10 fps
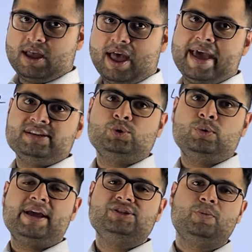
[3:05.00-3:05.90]
as
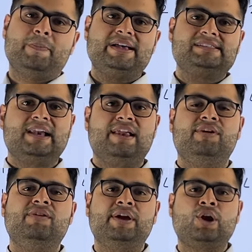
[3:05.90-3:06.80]
soon as you pass the
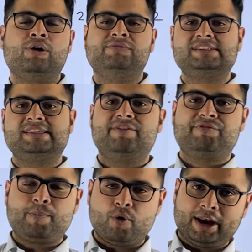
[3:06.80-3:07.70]
level 1 of the
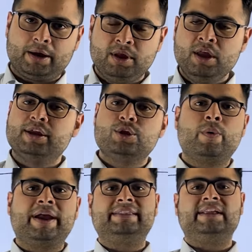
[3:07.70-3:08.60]
CFA program, you
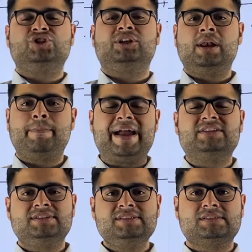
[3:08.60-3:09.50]
get digital
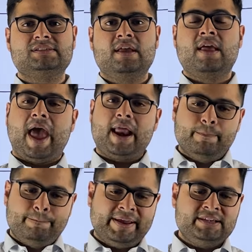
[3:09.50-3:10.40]
badges.
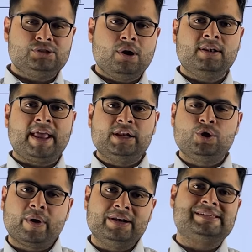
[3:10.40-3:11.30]
And based on that,
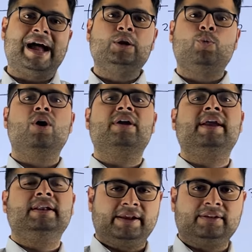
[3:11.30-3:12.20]
you can start working
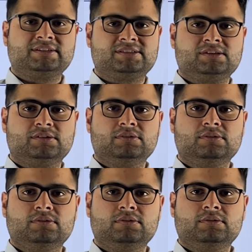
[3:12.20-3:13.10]
in the industry.
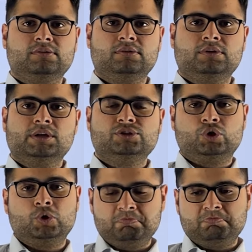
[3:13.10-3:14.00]

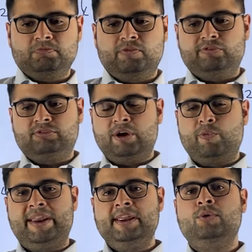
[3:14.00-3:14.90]
So the
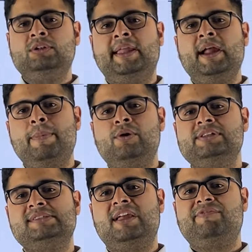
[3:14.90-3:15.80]
very good thing about
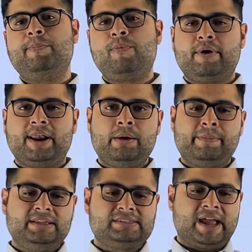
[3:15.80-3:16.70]
the CFA
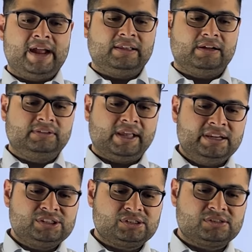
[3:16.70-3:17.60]
program is that there
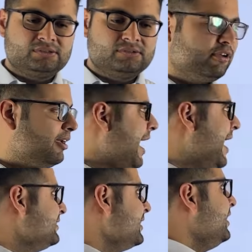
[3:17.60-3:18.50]
is,
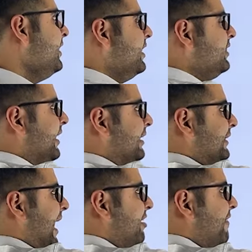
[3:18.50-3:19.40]
aisa nahi hai, the
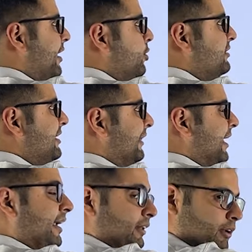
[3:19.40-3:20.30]
entire value is at
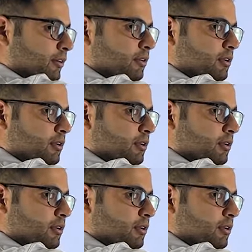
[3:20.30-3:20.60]
the end.